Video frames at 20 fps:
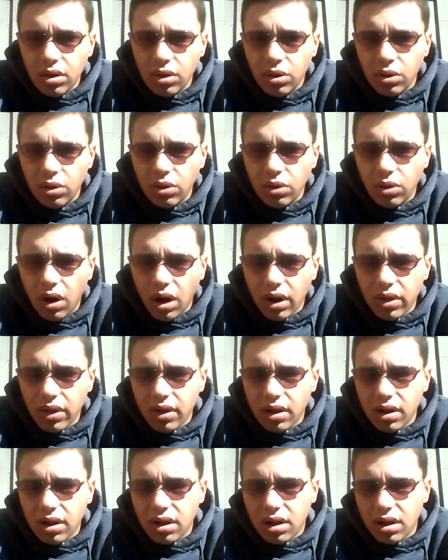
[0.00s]
who, on
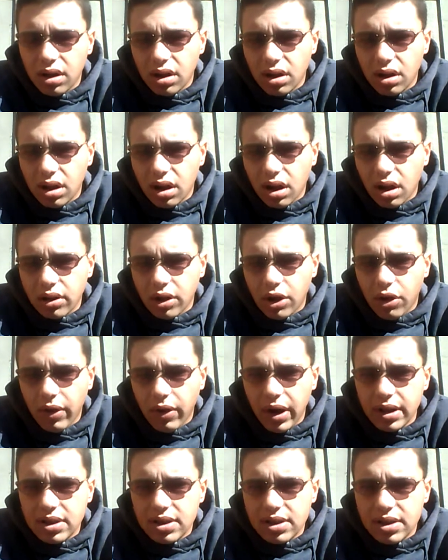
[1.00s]
the
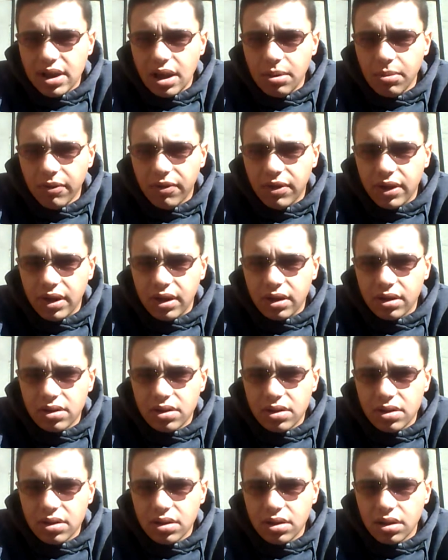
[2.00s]
grand scheme of
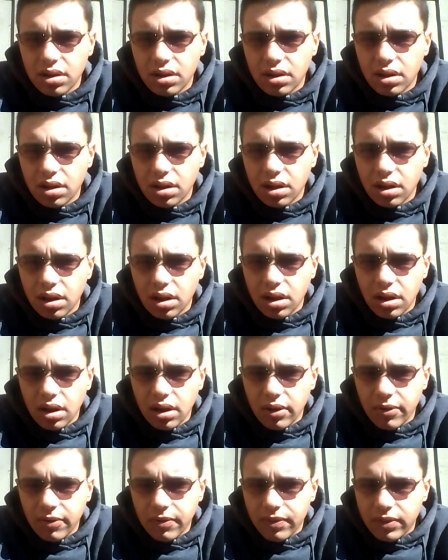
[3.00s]
things,
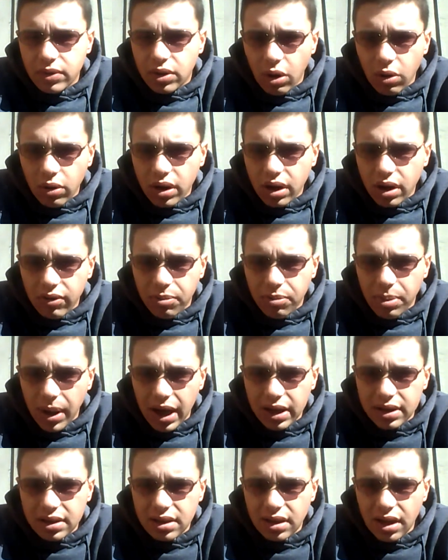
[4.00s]
don't give
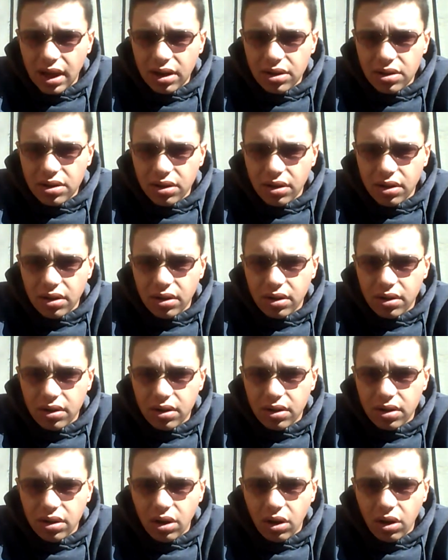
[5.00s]
back to nature.
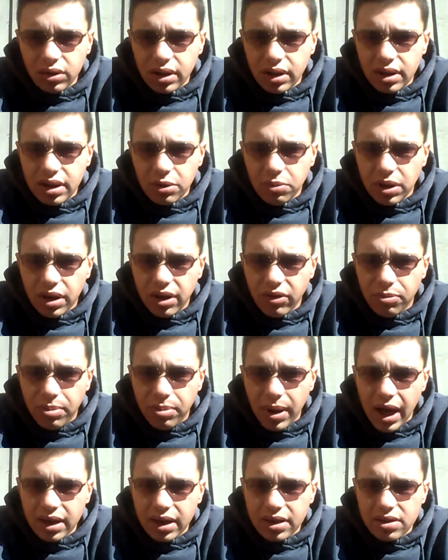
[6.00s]
The only thing we
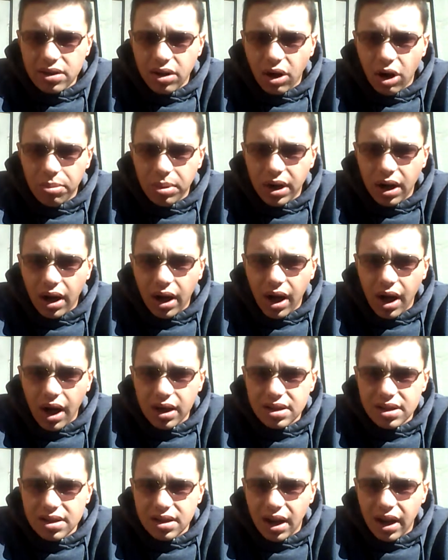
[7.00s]
give back is carbon
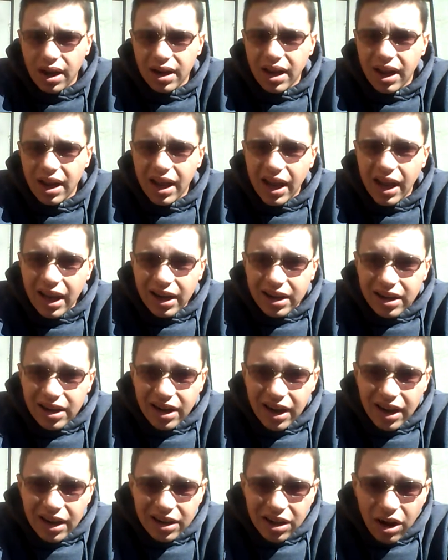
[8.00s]
dioxide,
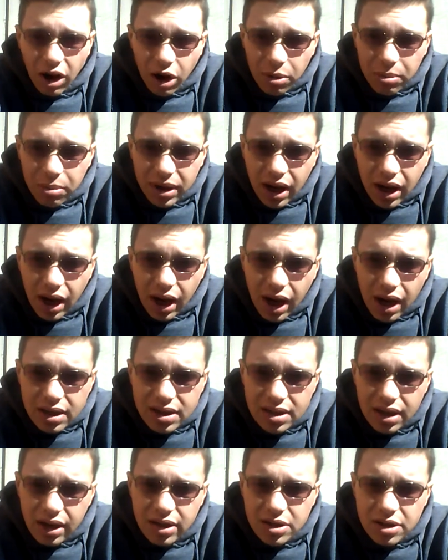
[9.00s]
and carbon
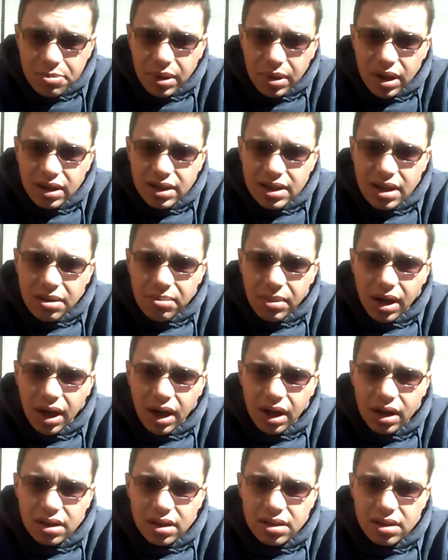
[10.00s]
dioxide is being
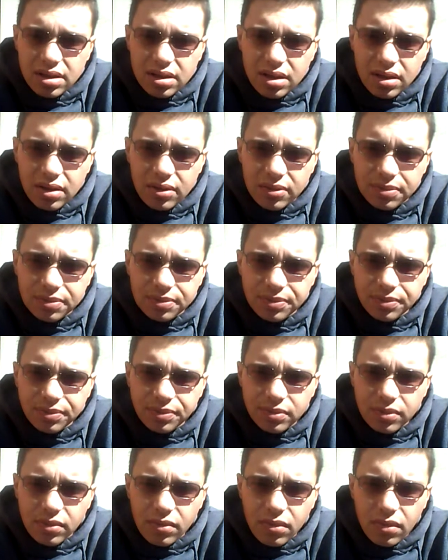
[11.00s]
demonized.
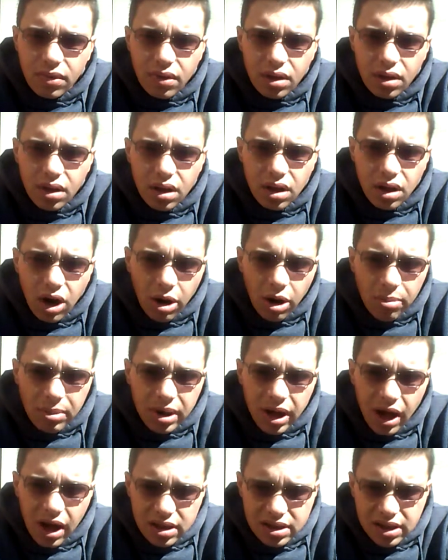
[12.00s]

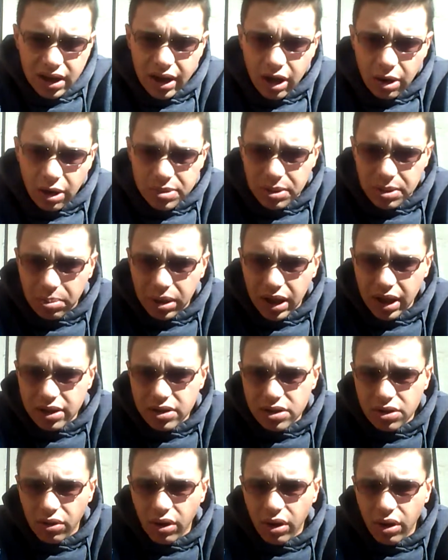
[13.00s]
Carbon dioxide helps the
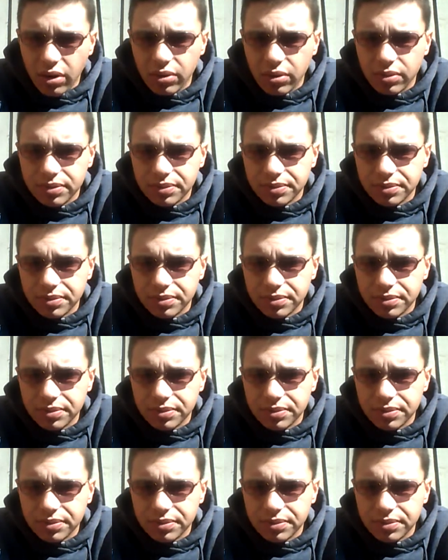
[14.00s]
plants grow.